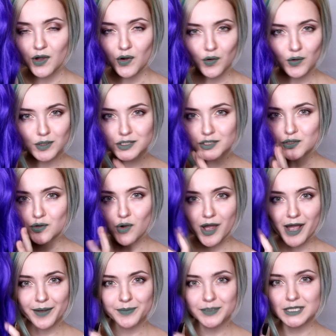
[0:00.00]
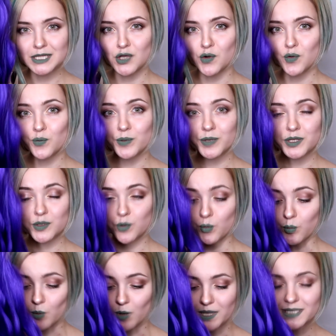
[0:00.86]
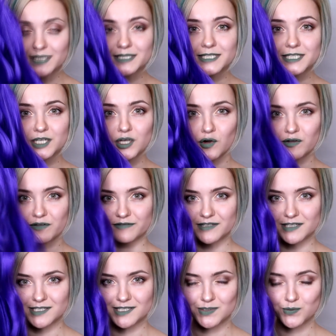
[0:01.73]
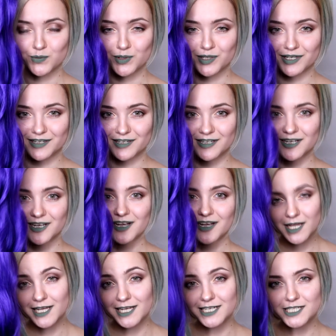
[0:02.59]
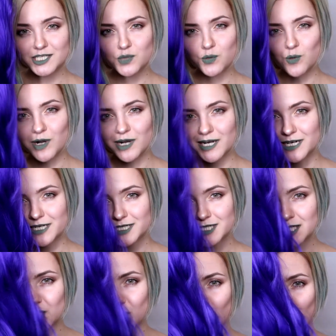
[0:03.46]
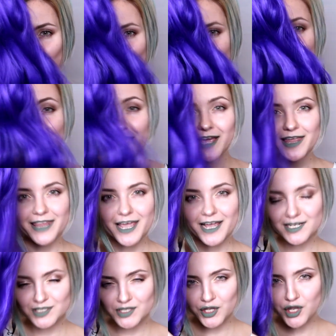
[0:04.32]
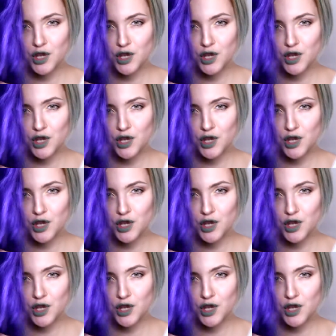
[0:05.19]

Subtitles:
Also, I'm in love with the quality of this wig. It's quite long and has a